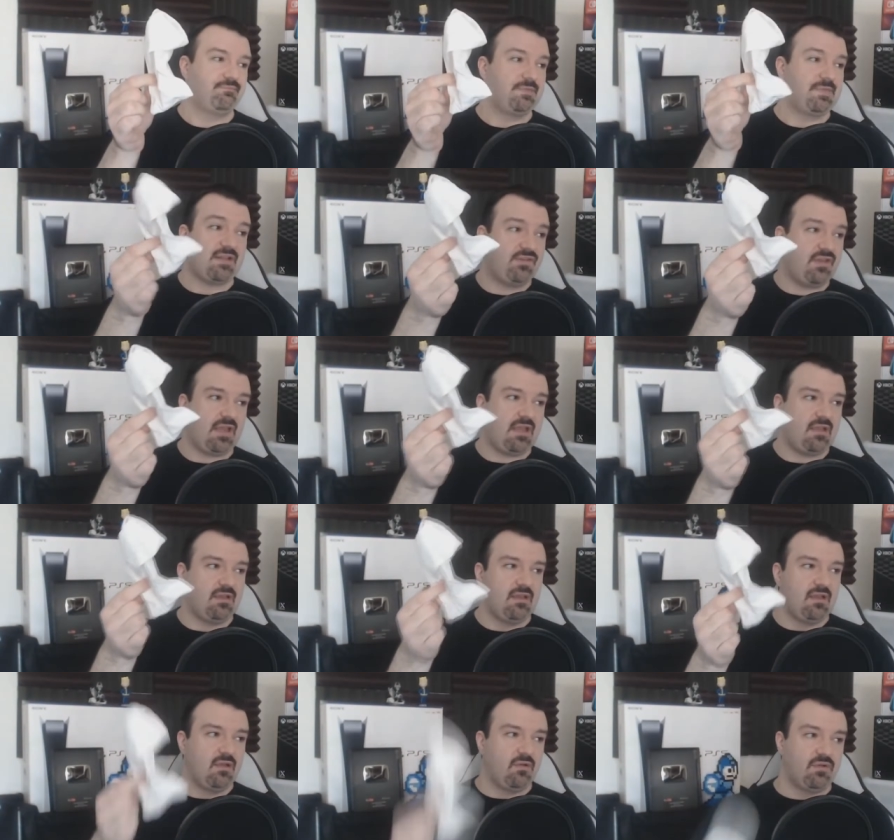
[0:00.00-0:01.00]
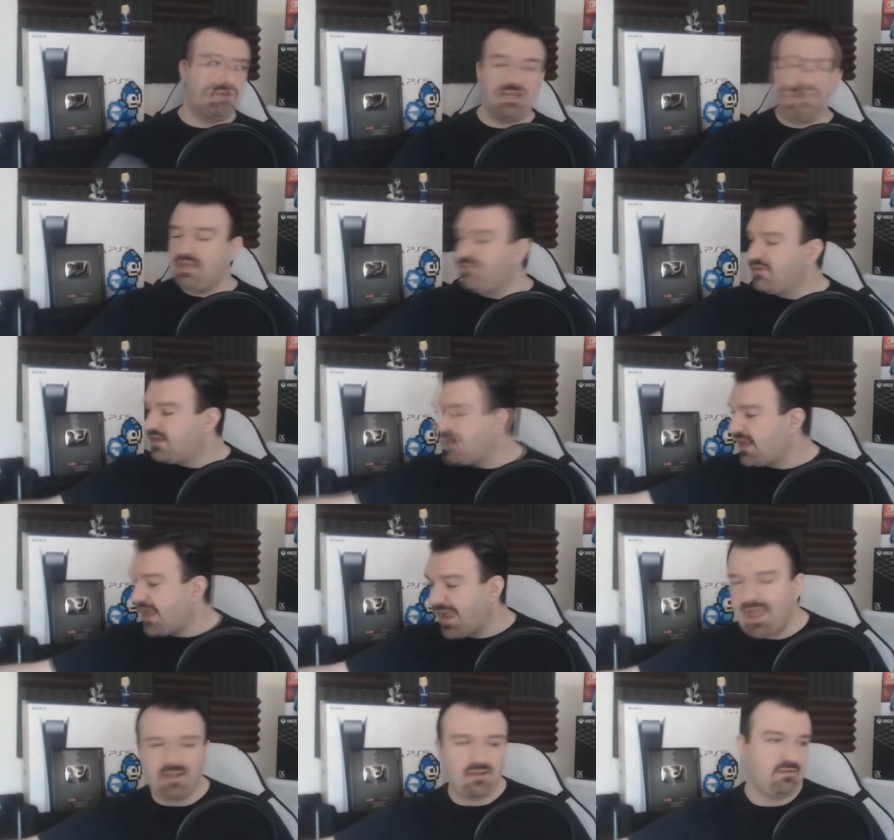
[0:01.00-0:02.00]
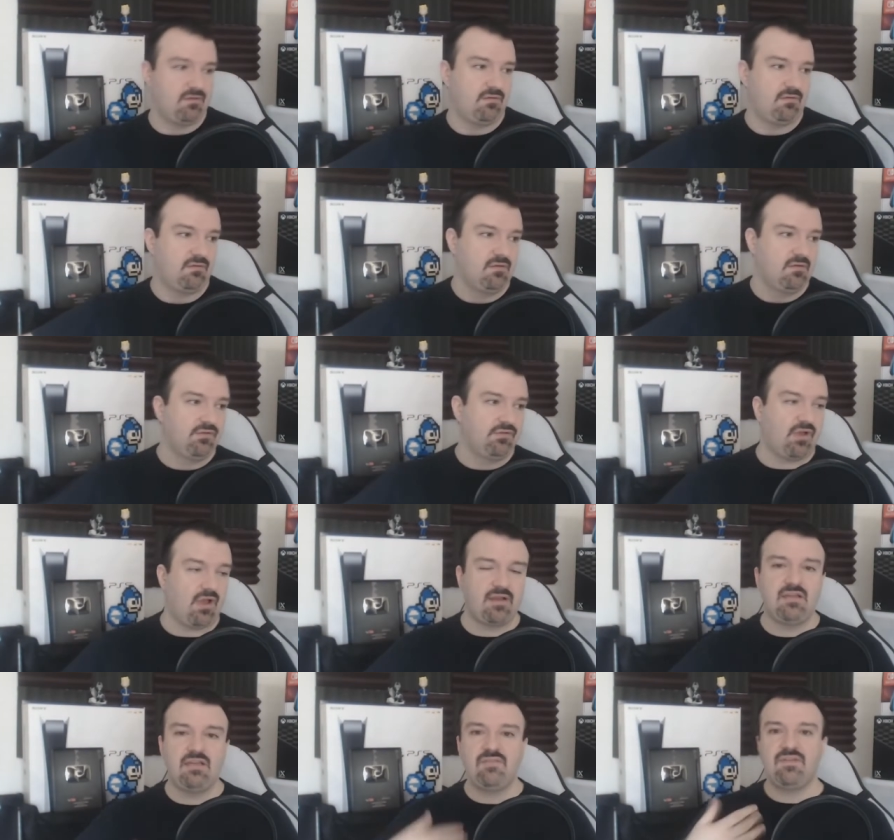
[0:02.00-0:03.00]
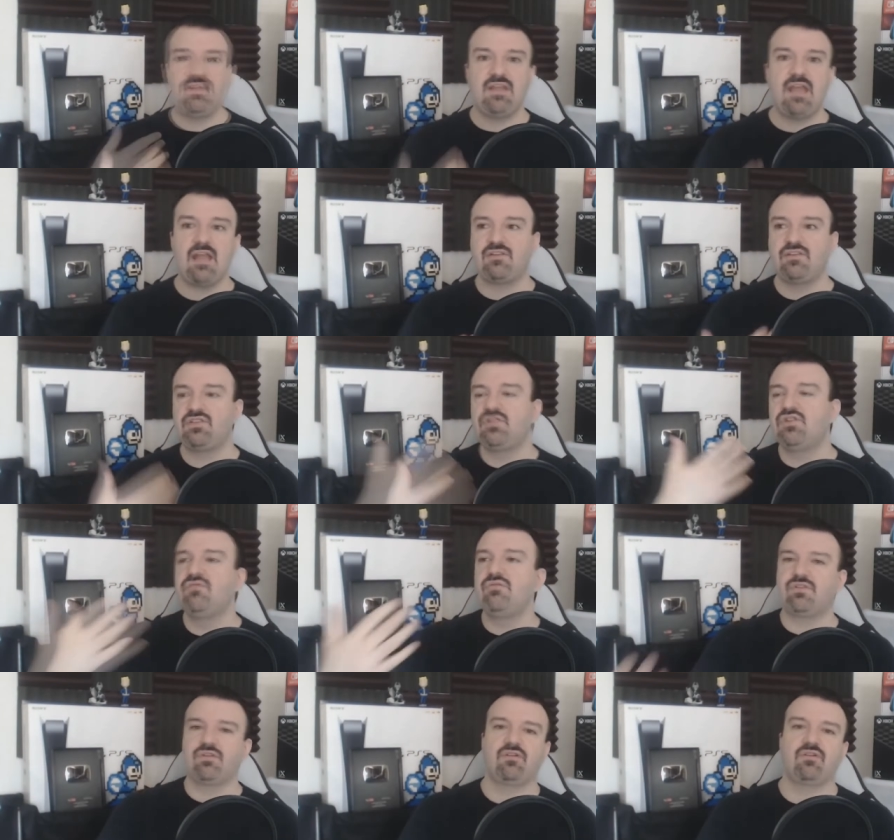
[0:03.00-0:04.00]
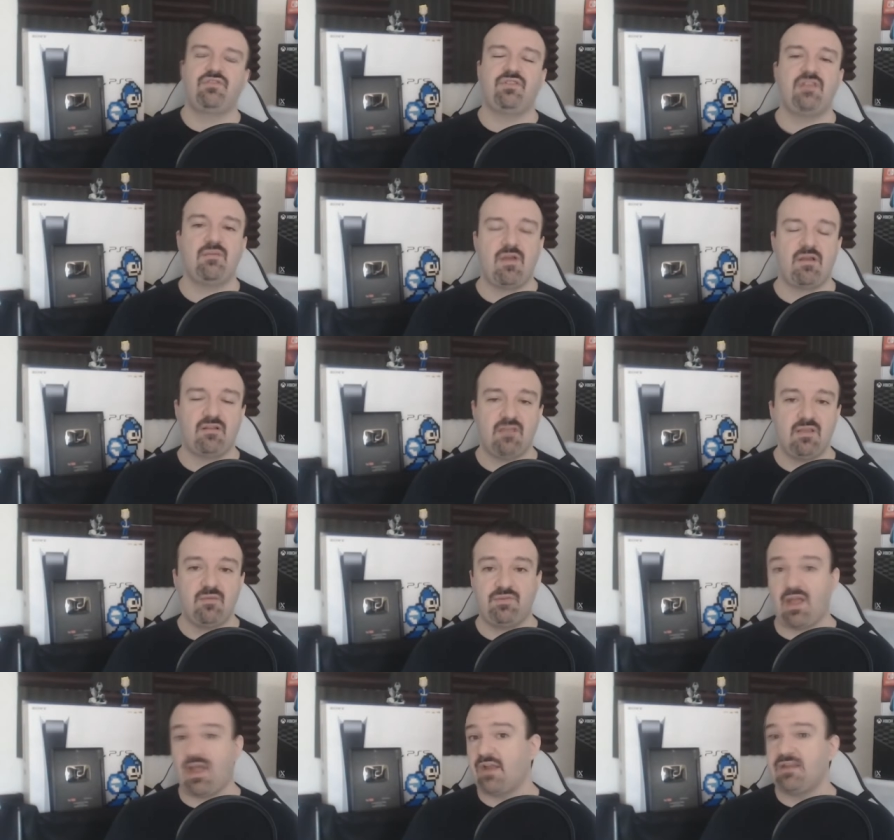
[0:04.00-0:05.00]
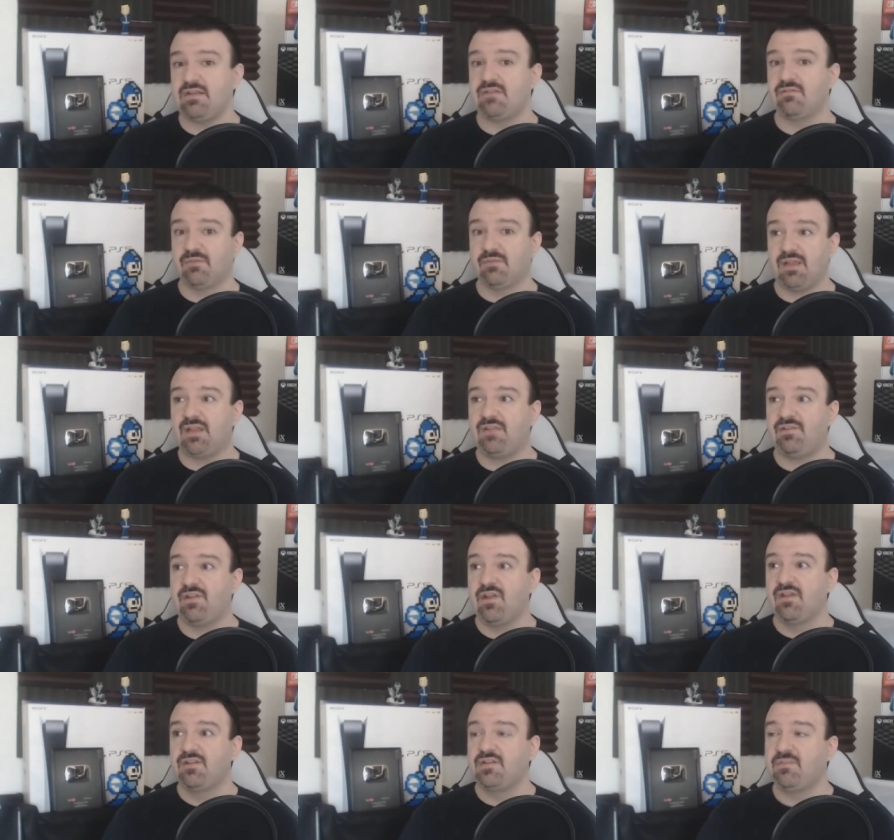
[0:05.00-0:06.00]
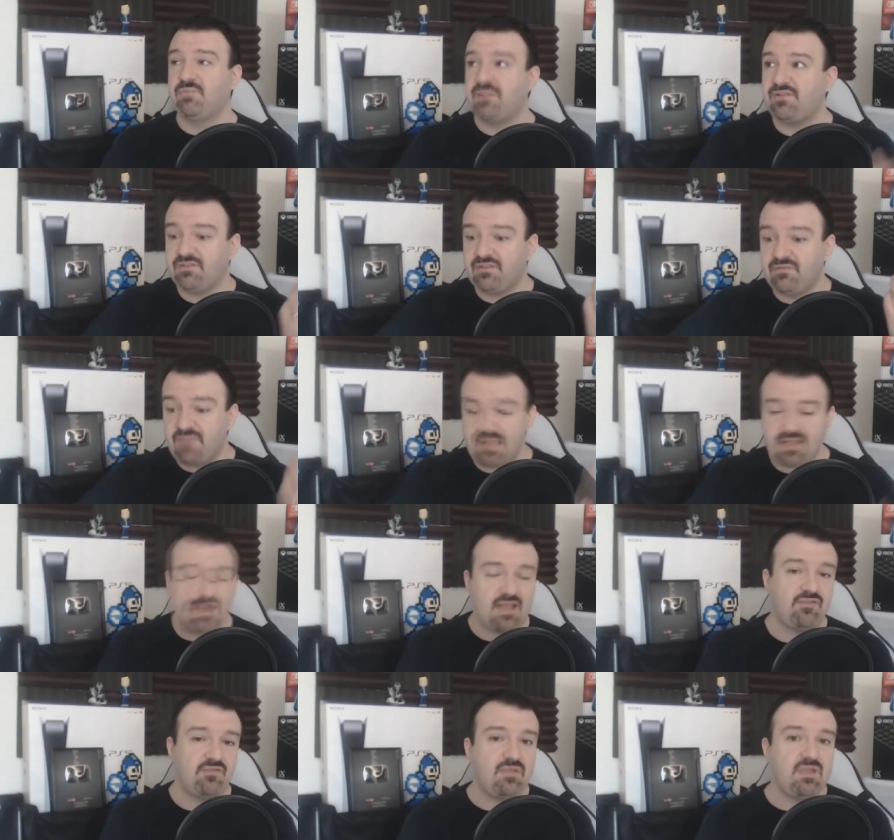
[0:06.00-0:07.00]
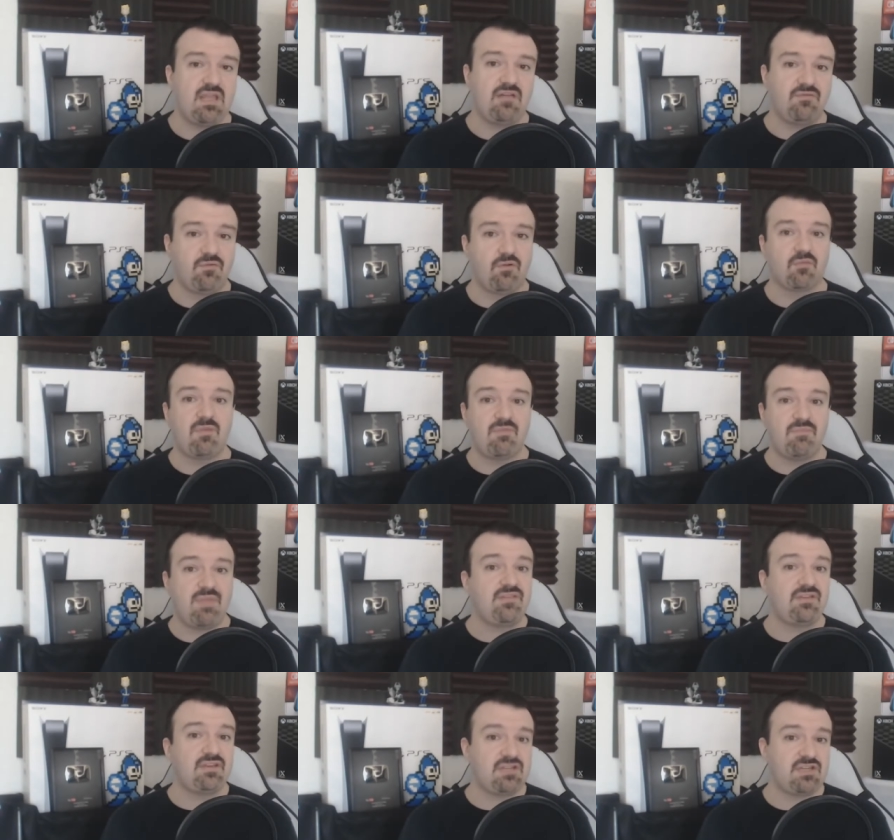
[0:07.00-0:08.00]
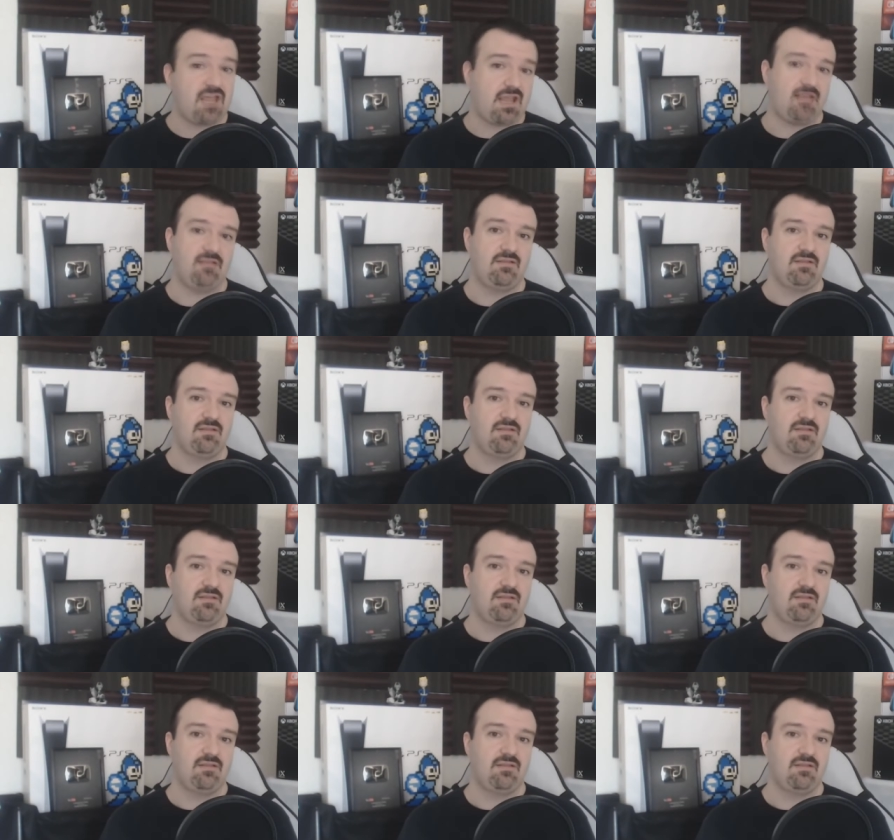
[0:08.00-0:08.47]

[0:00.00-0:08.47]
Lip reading: That's it. We didn't even hit a hat goal. So I didn't even get to 2/3 of the amount of tips that I need to raise to basically make ends meet and afford my basic shit.